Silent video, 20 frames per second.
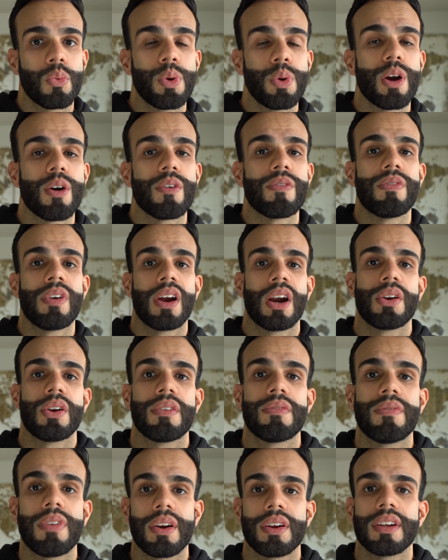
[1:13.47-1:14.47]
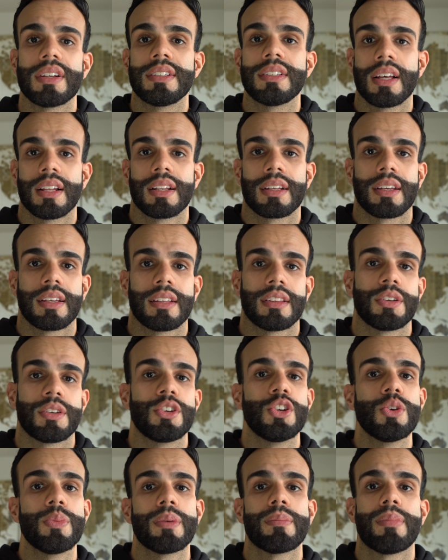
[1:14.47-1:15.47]
we are very, very delicate. The
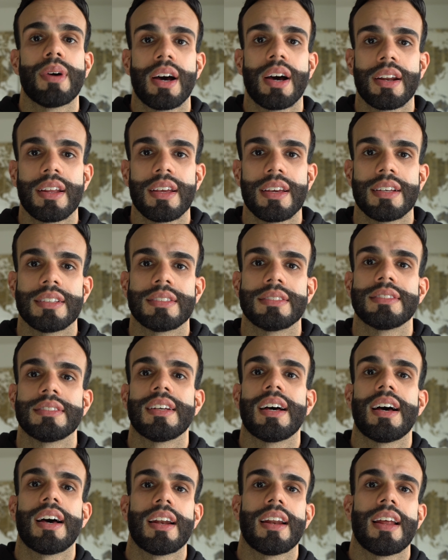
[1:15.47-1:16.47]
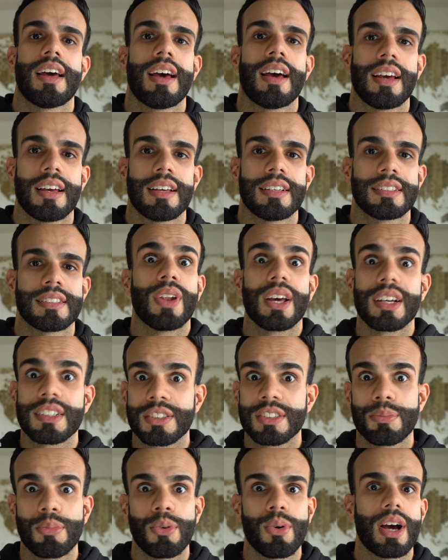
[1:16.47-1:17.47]
human body is not as
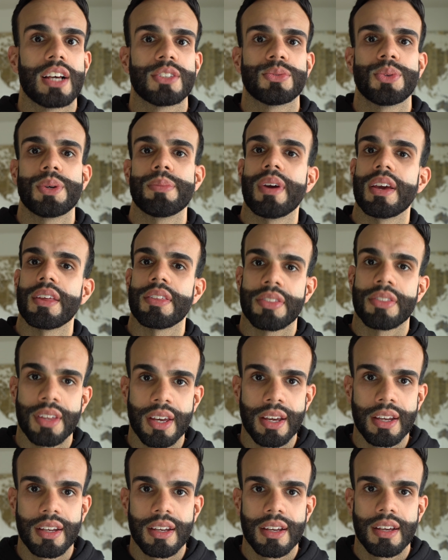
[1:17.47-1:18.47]
flexible as we may think.